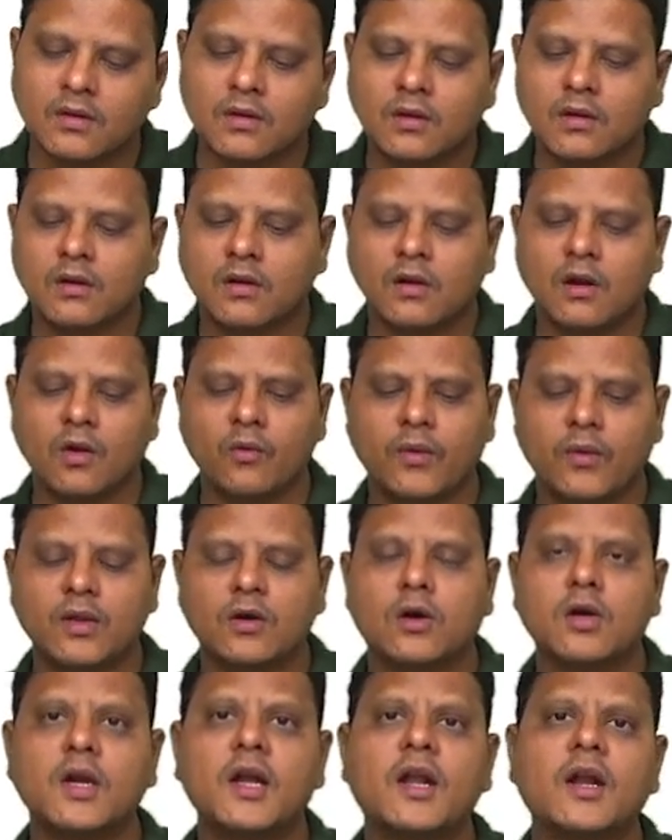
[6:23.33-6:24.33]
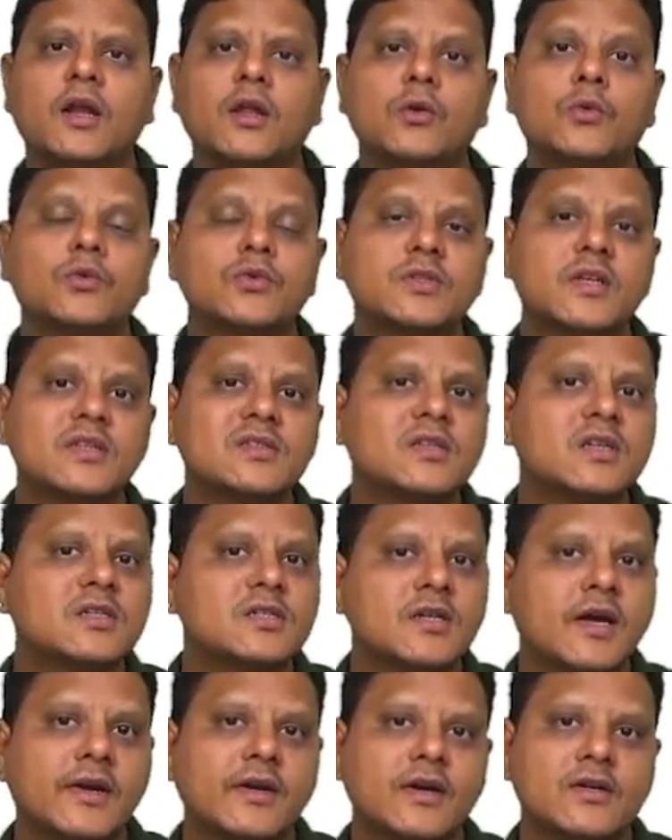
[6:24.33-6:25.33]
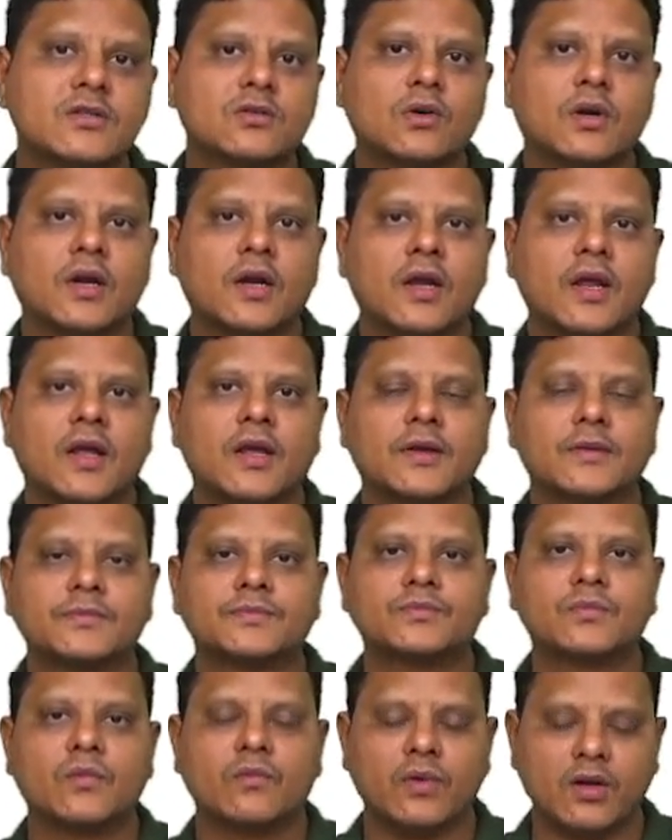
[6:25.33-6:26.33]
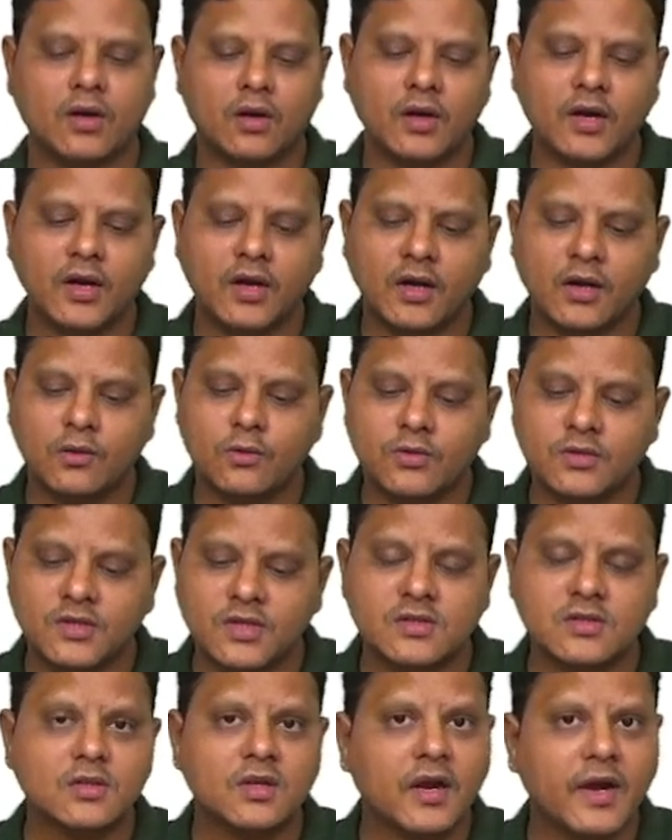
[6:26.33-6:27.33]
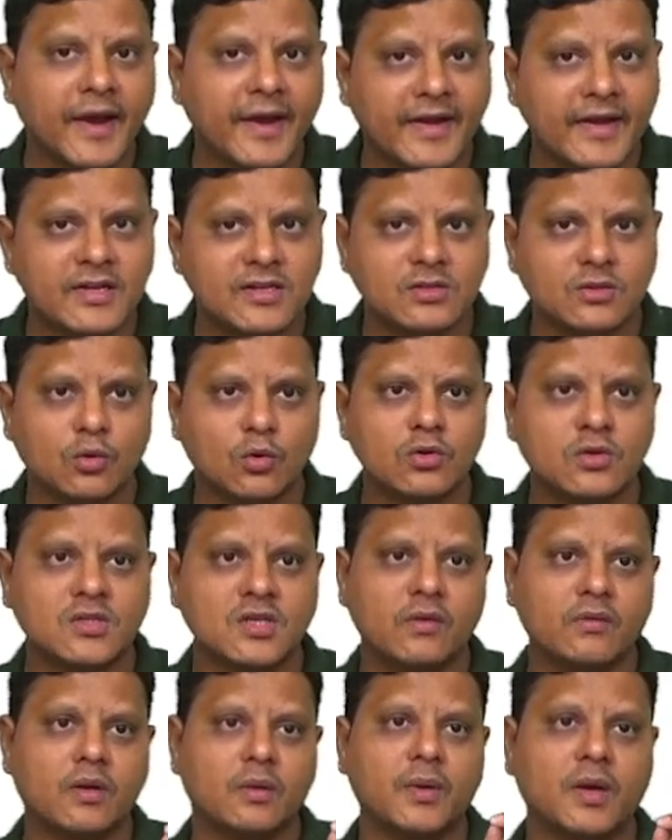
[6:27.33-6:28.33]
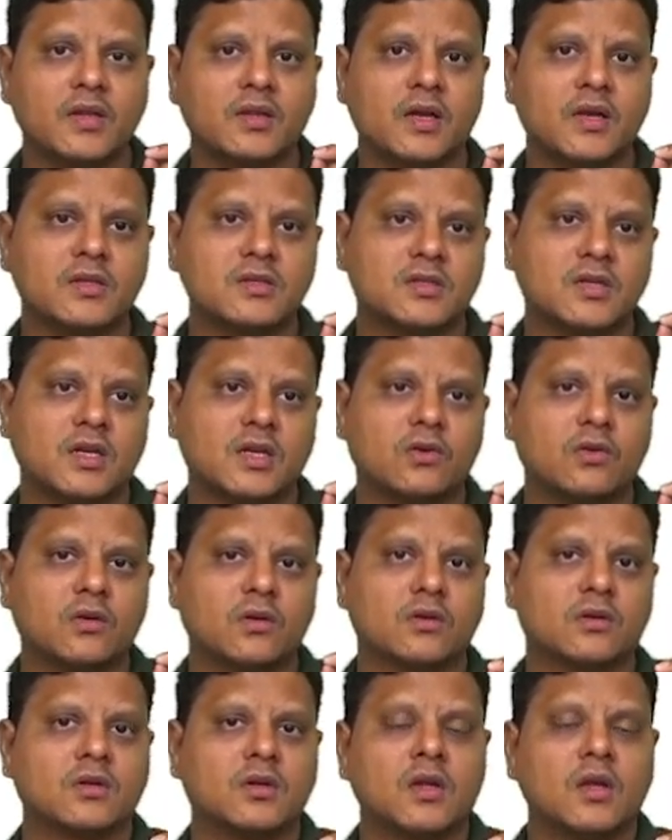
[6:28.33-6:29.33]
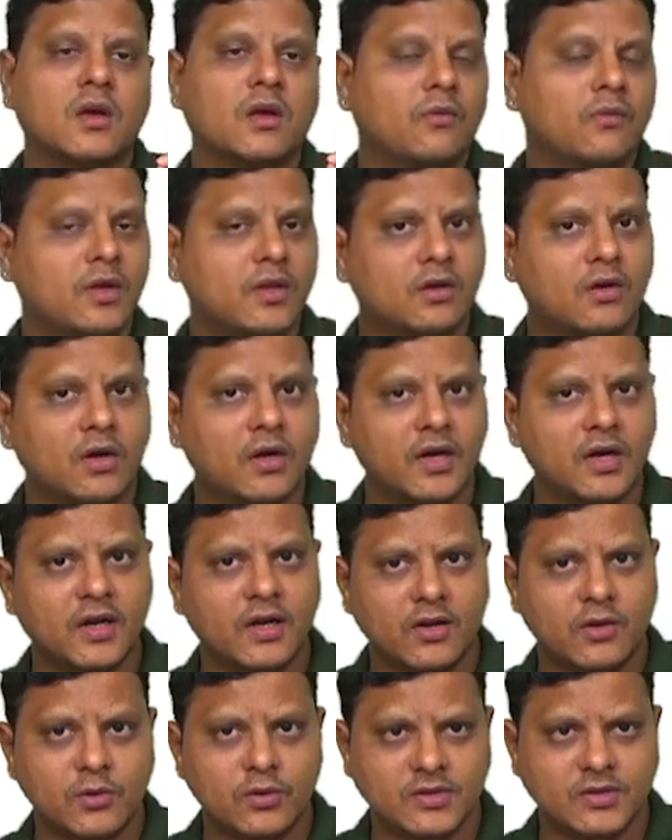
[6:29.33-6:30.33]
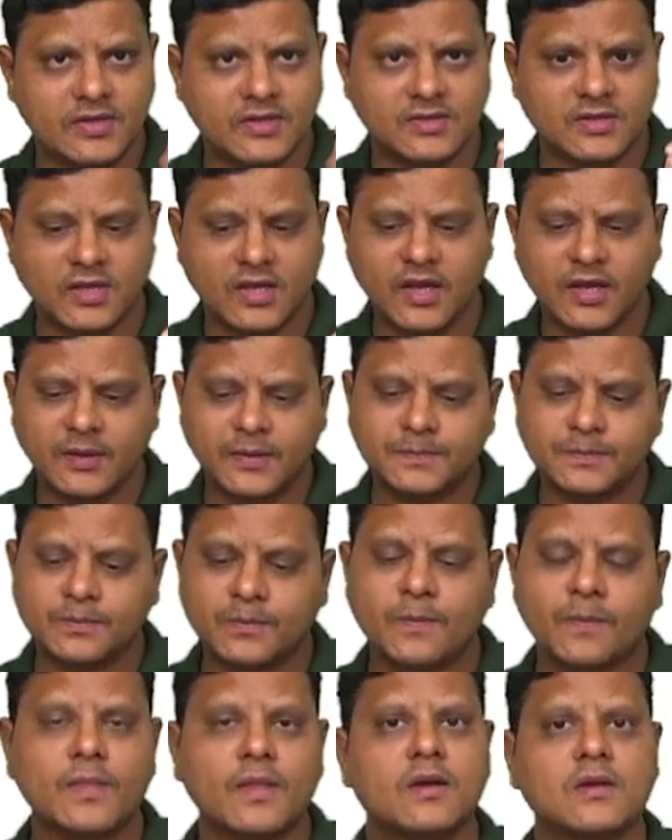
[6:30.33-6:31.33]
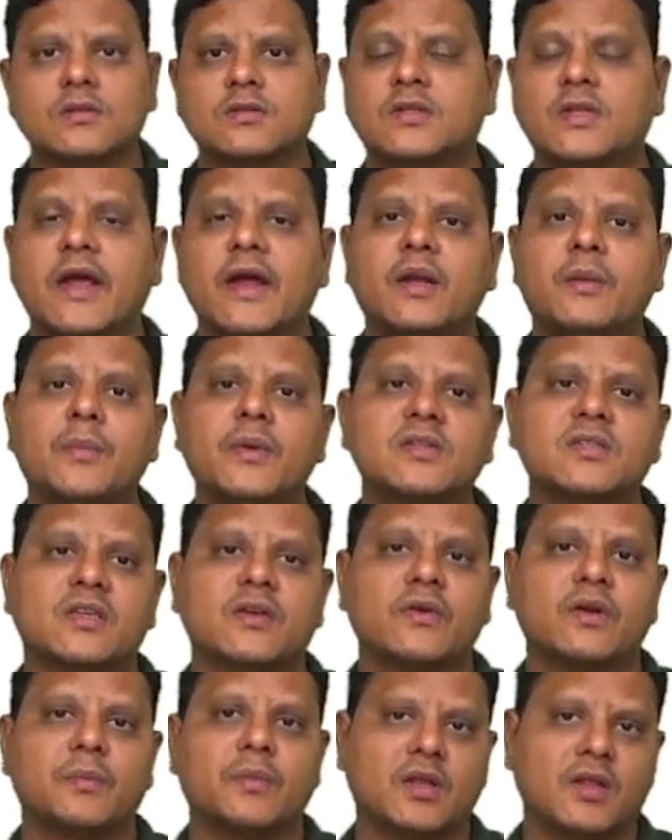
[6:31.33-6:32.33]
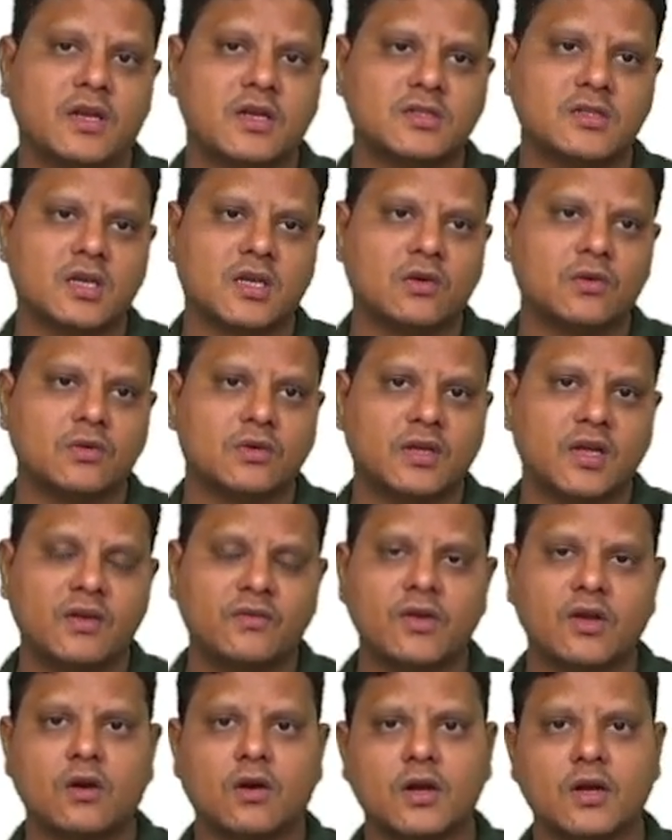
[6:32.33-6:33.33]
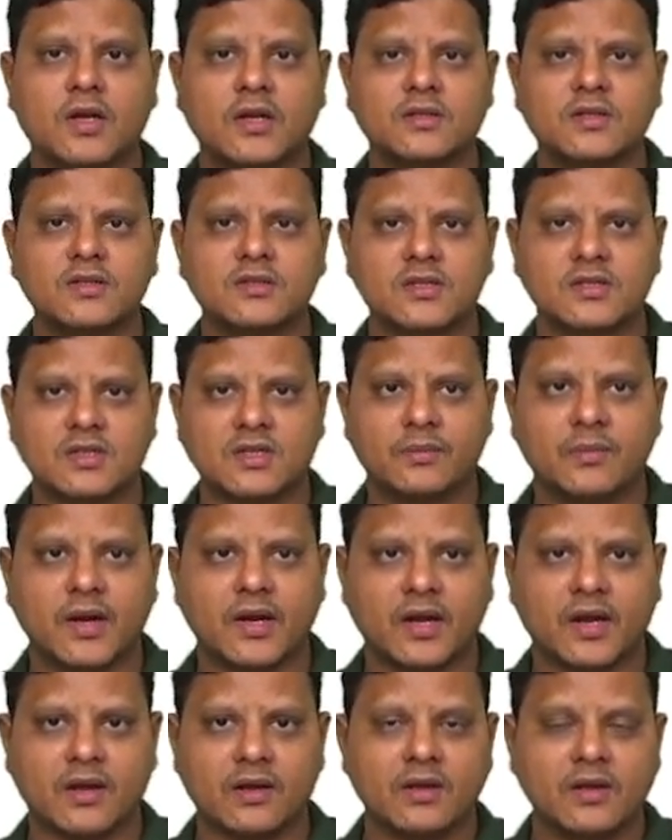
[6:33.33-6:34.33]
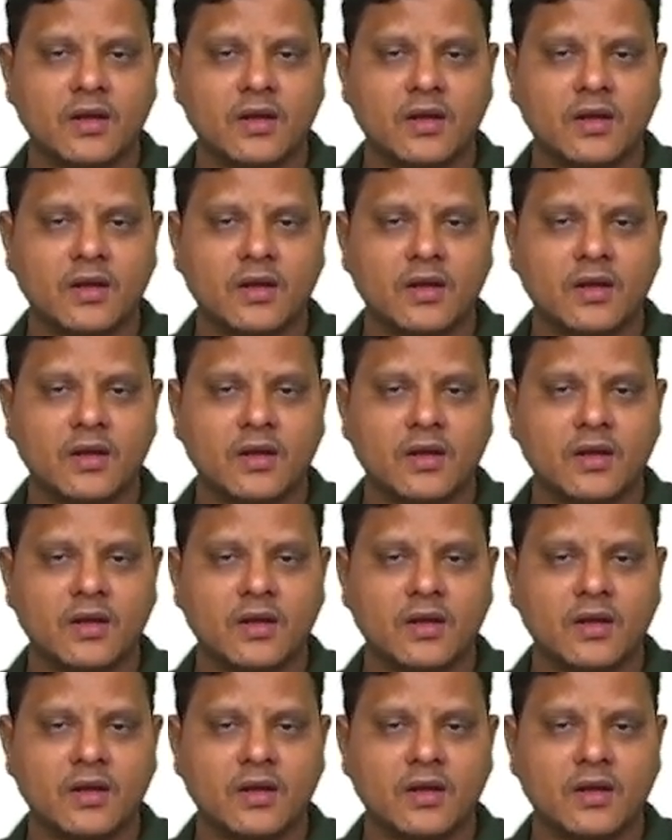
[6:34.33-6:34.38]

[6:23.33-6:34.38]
Now, when the auditor uses the standards in auditing, when auditor uses the guidance notes given by the institute, when the auditor uses the statements given by the institute, then we call it as a systematic.